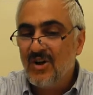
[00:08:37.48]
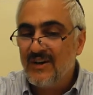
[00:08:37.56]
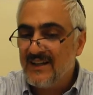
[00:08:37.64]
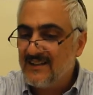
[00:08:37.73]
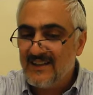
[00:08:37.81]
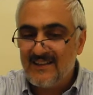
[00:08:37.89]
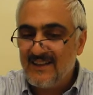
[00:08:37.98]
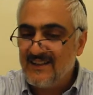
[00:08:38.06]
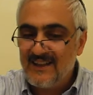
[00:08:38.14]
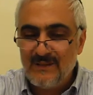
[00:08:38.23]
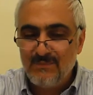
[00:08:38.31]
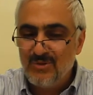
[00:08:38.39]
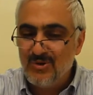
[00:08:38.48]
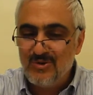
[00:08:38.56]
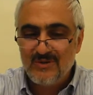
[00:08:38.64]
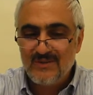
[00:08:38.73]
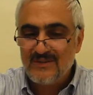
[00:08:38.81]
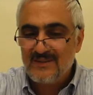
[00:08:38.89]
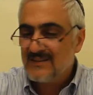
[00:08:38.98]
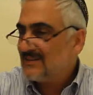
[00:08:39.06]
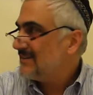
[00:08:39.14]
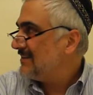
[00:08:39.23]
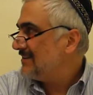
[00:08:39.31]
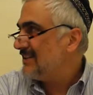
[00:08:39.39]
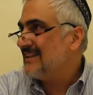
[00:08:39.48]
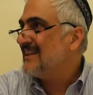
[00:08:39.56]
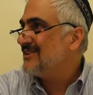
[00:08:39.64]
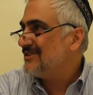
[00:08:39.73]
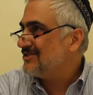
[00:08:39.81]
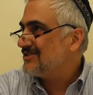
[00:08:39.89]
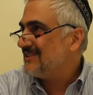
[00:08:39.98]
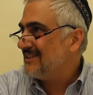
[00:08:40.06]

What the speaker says: No, in Hebrew, in English.